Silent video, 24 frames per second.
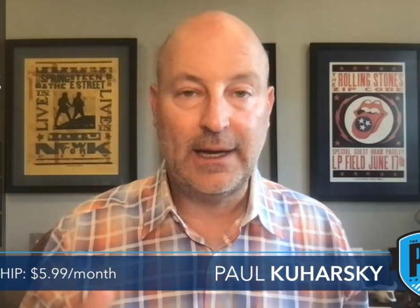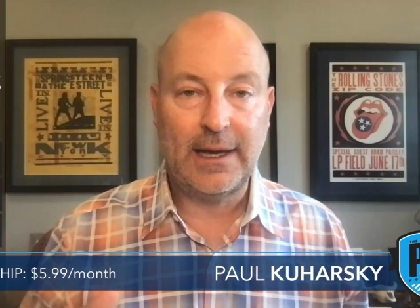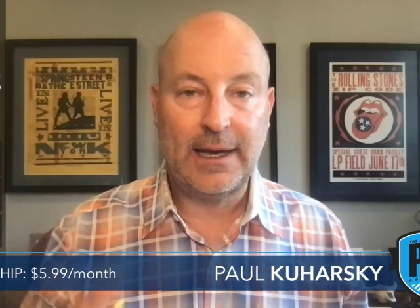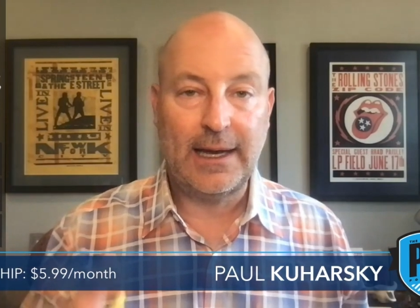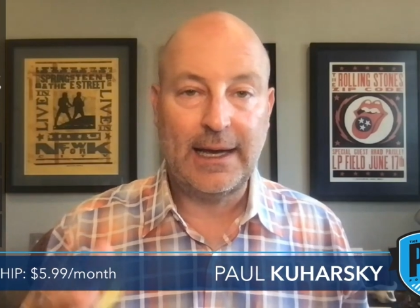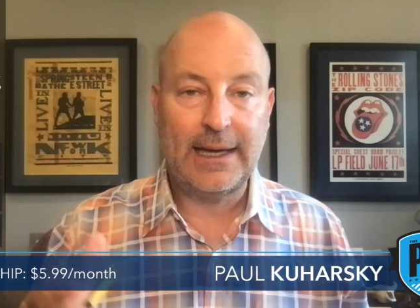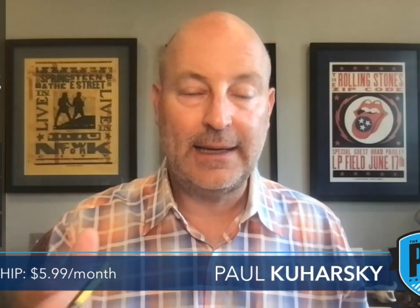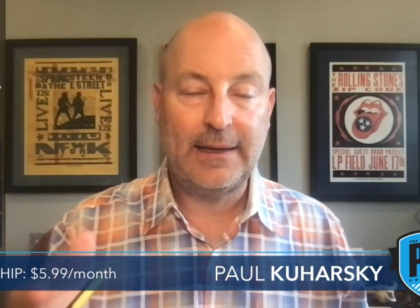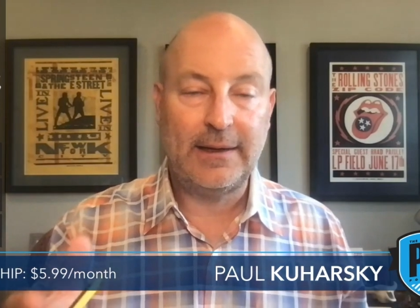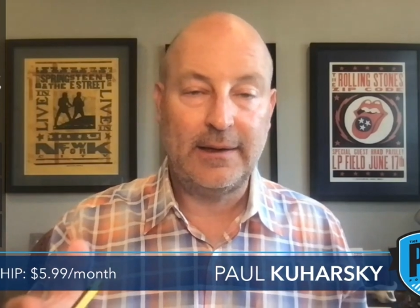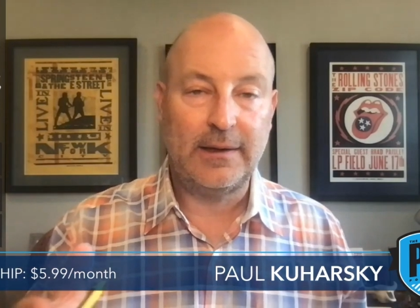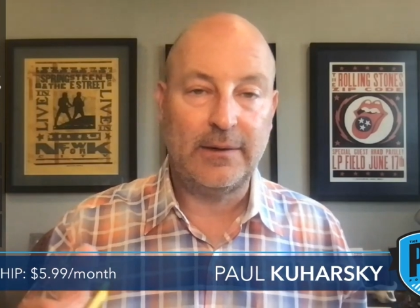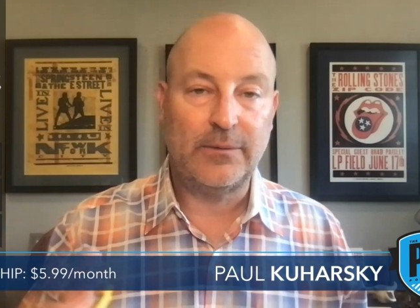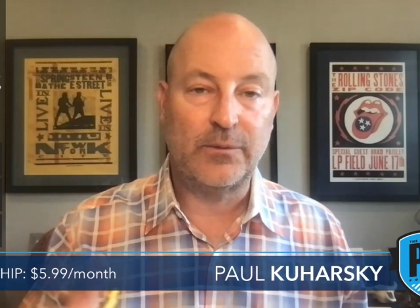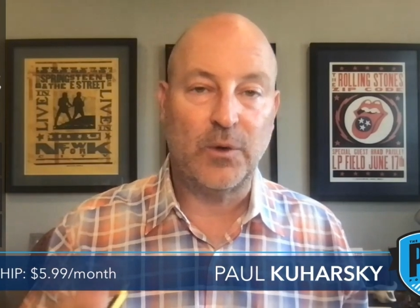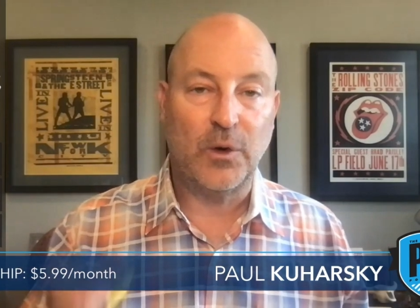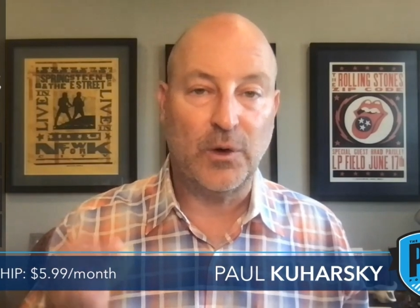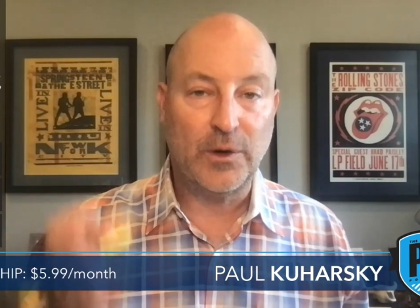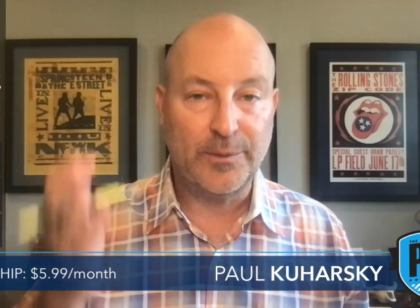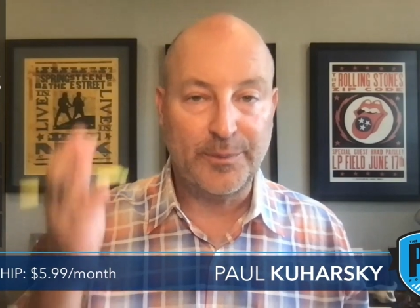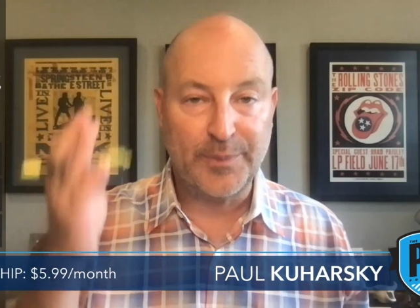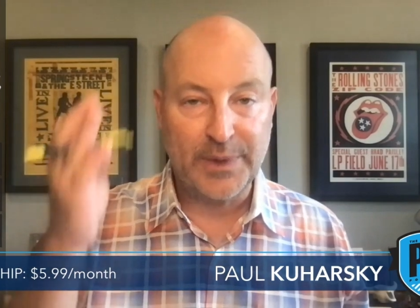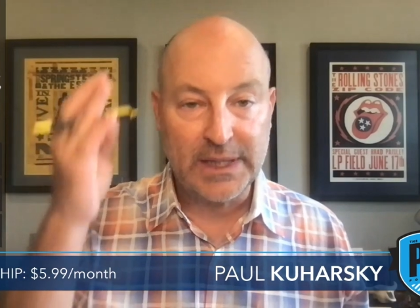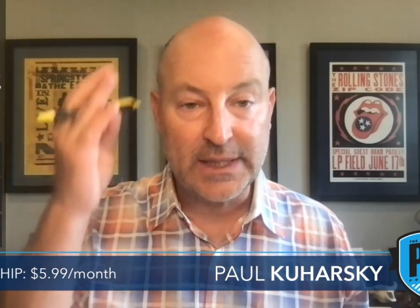I
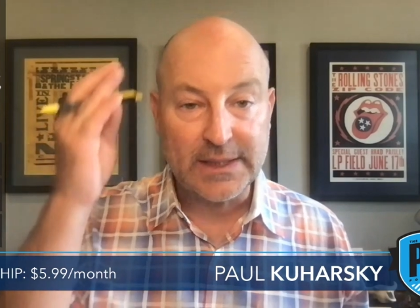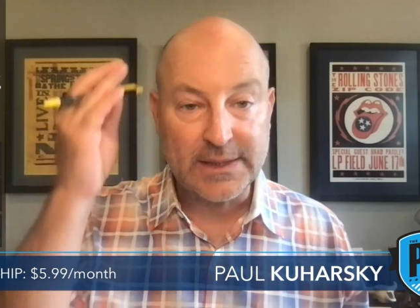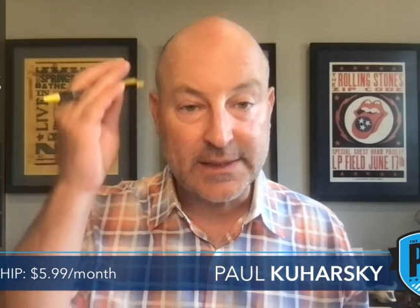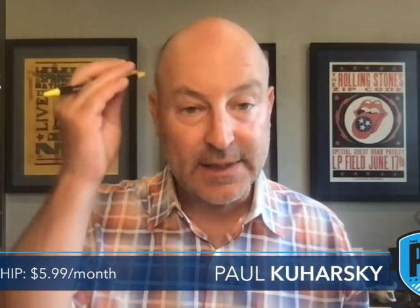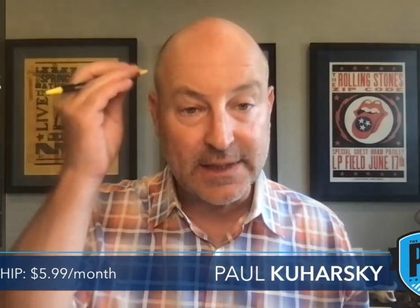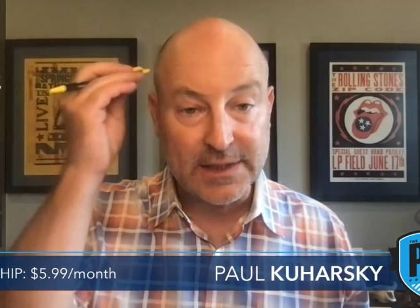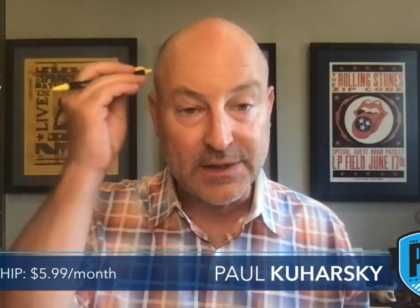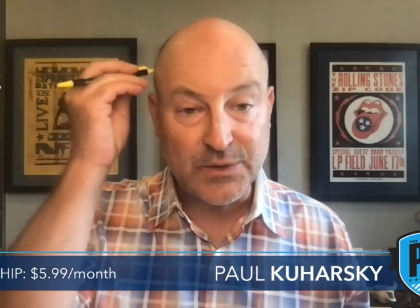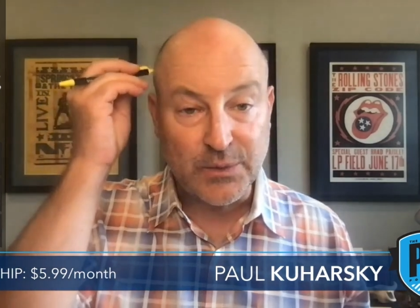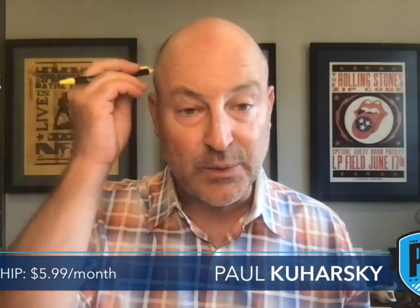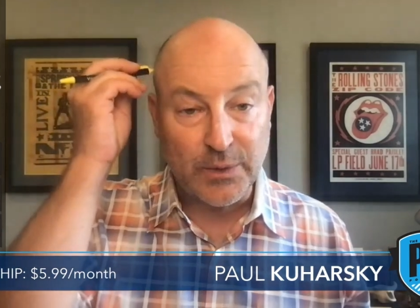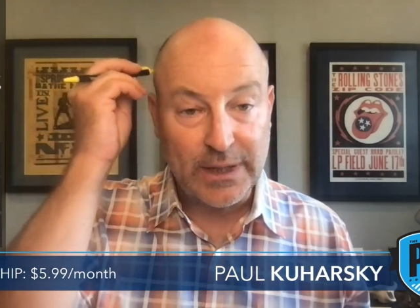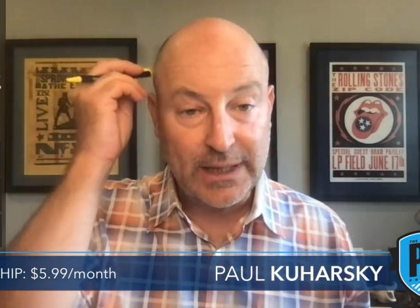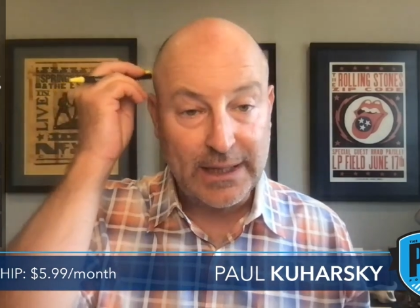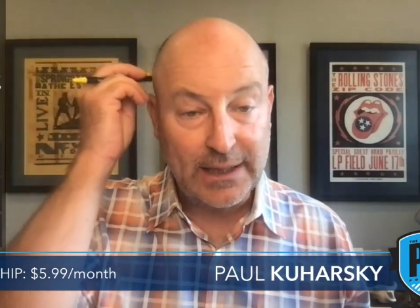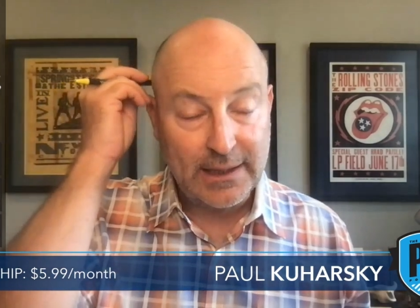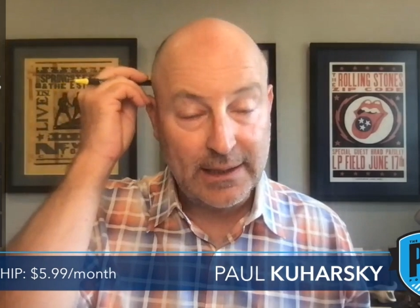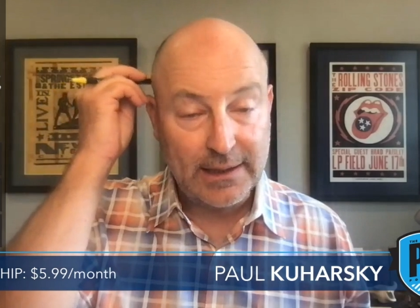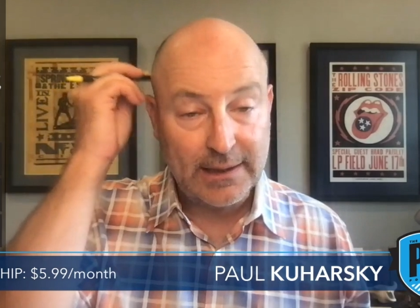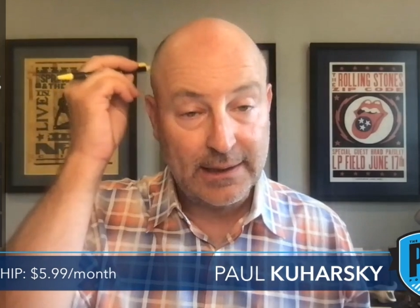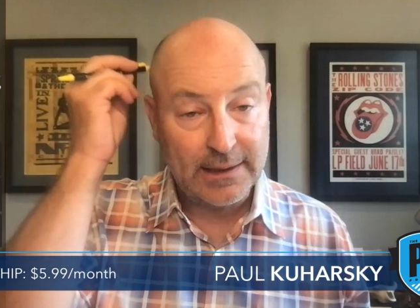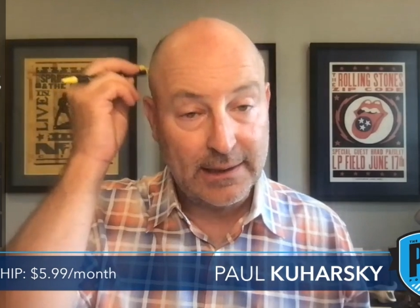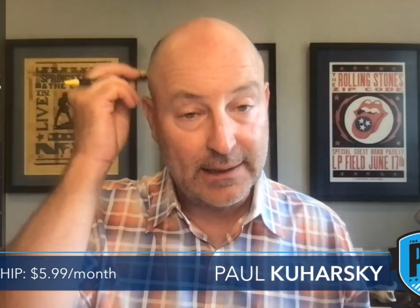wrote a piece this week,